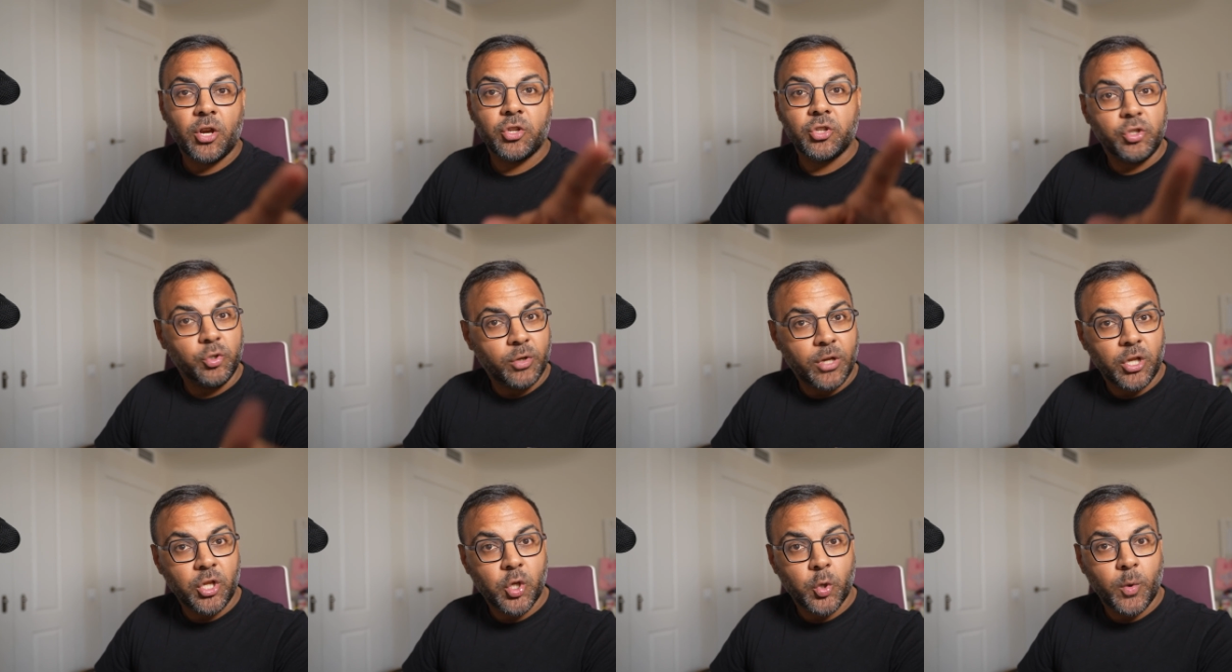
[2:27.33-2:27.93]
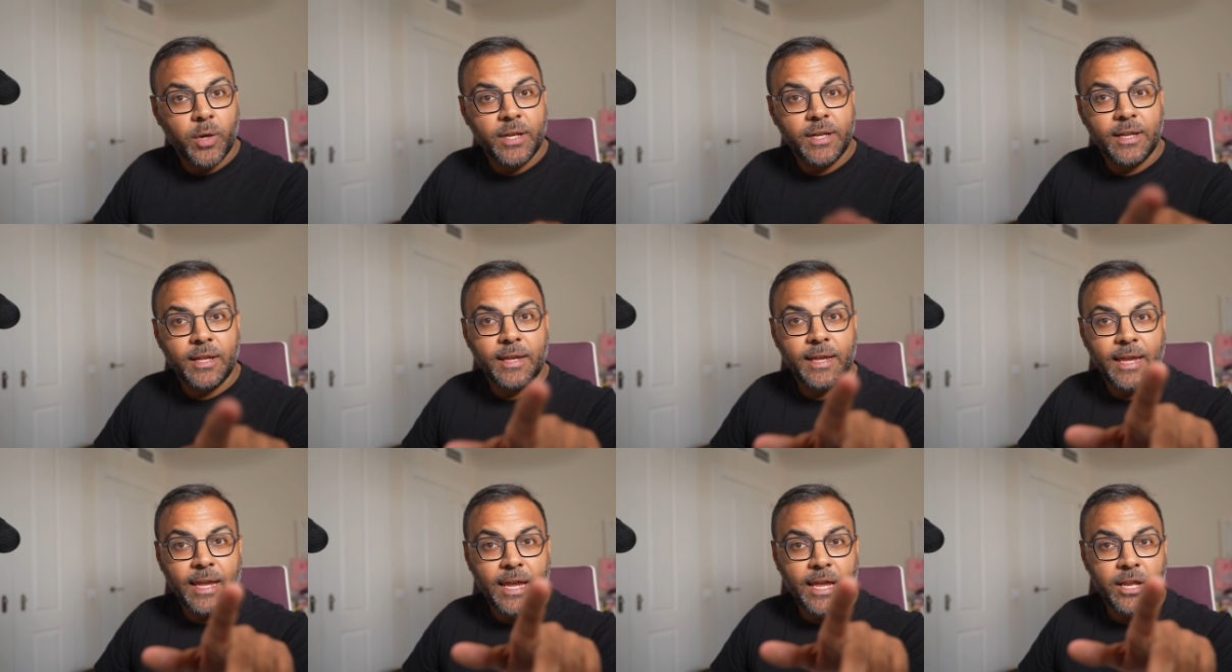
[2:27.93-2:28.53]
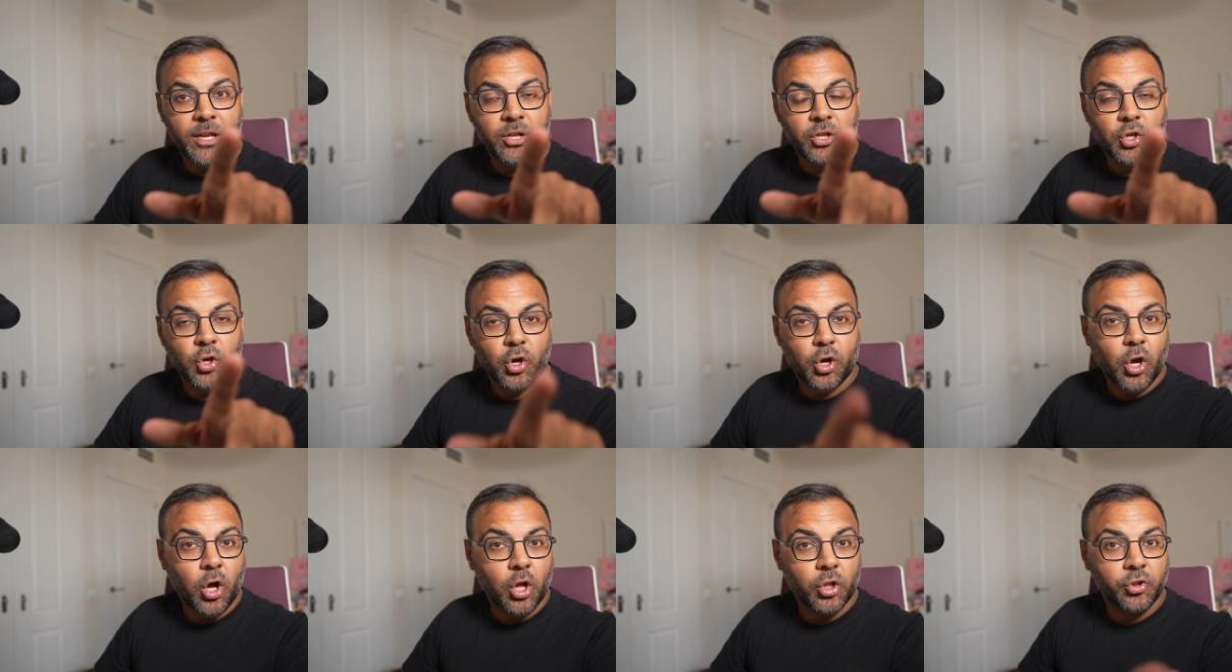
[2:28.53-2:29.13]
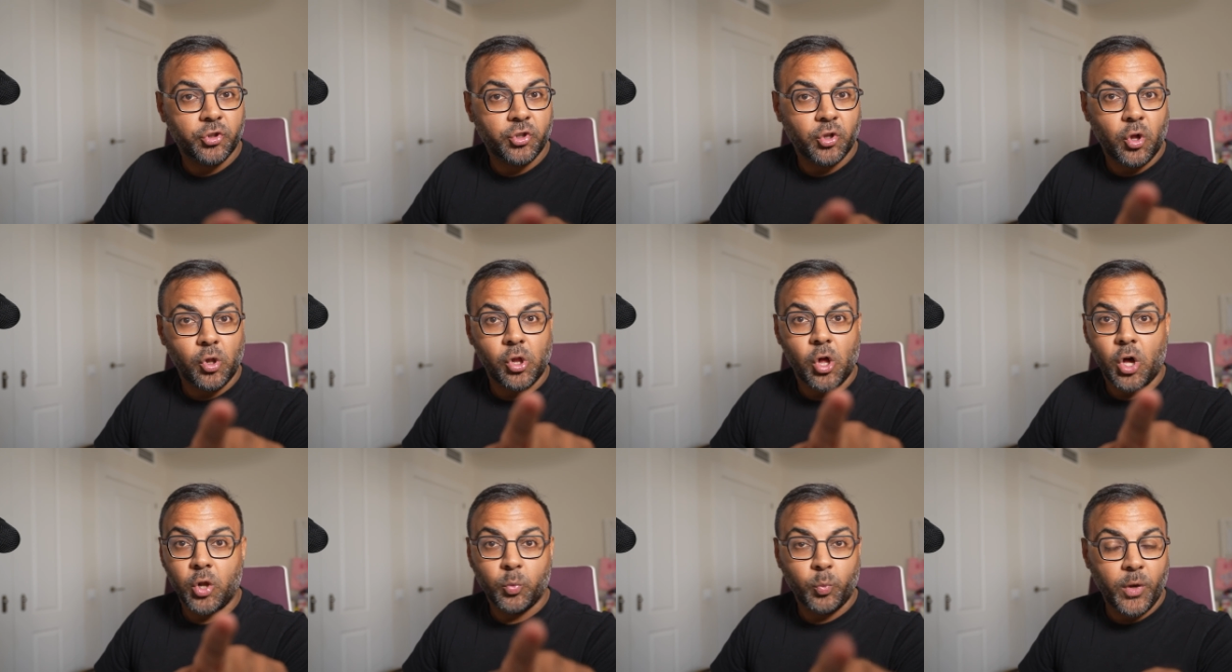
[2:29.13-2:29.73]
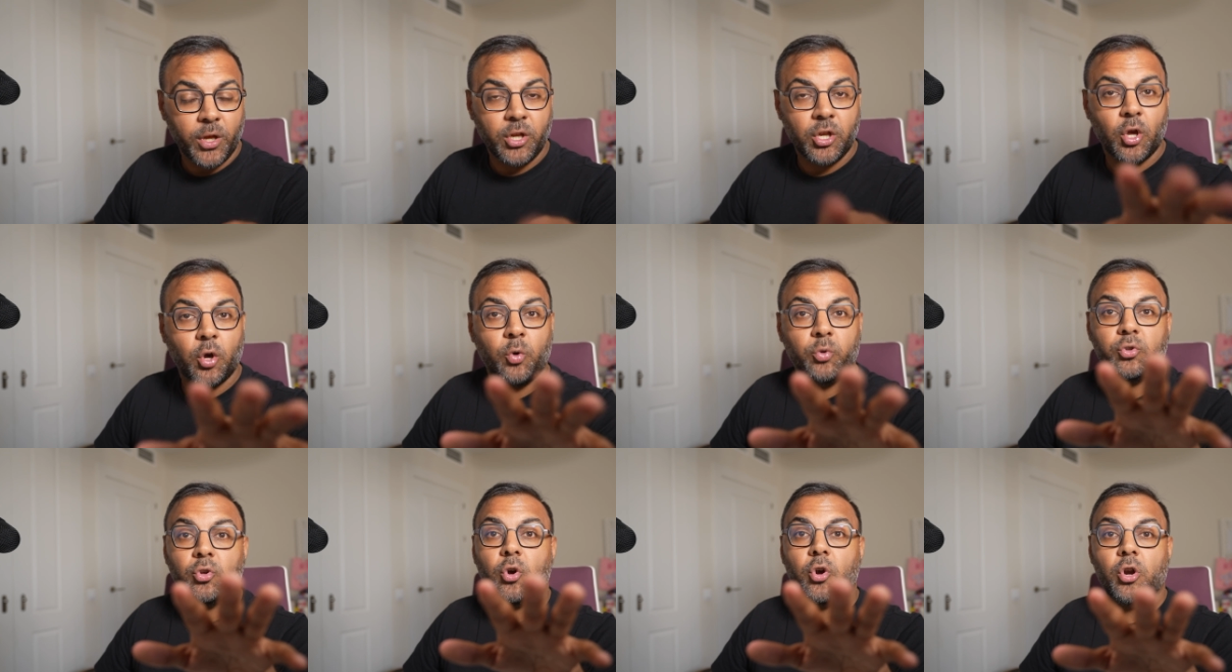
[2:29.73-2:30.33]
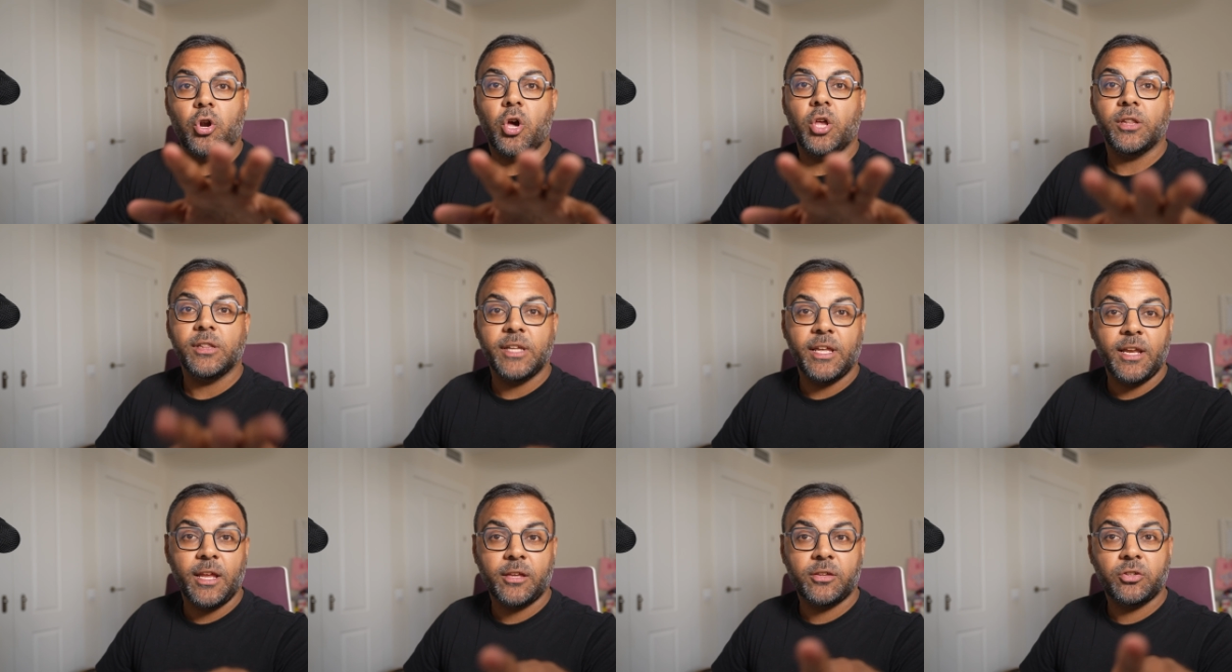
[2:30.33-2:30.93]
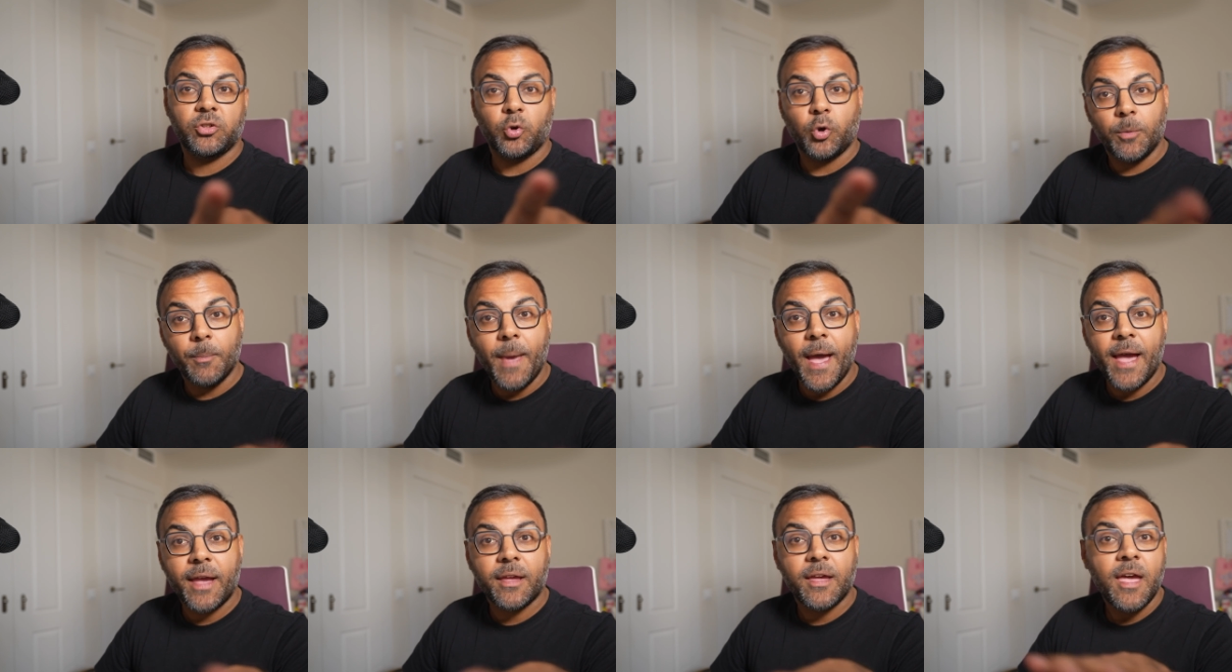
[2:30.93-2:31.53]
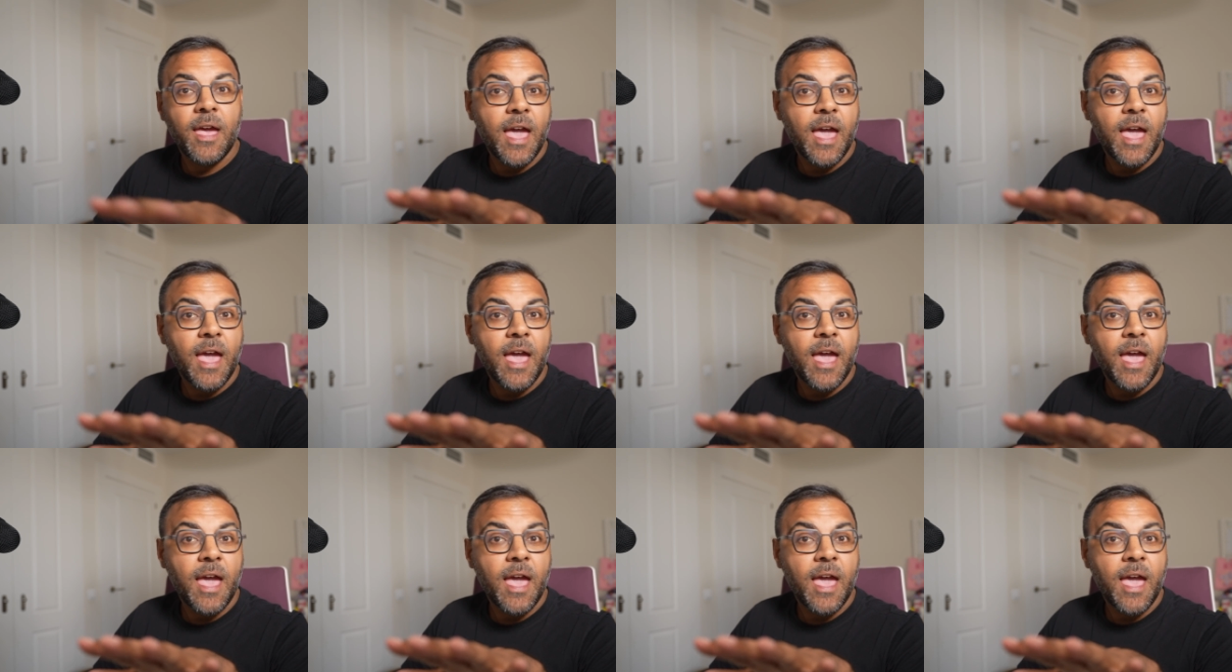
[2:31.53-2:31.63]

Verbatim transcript: you can do it in your console on Windows or on Linux or Mac,